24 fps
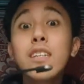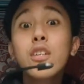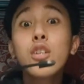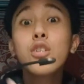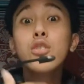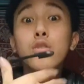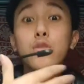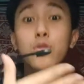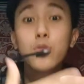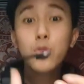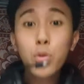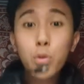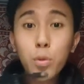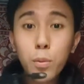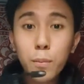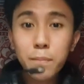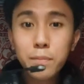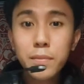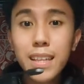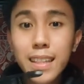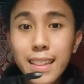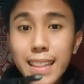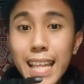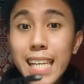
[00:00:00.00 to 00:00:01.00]

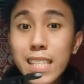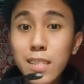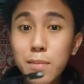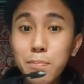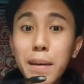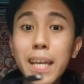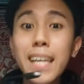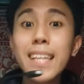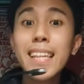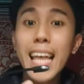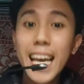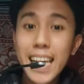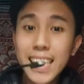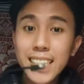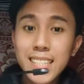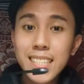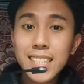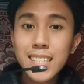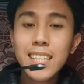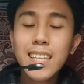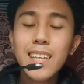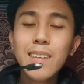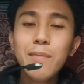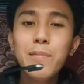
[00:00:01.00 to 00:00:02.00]
consumed less by
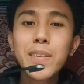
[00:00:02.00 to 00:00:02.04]
less,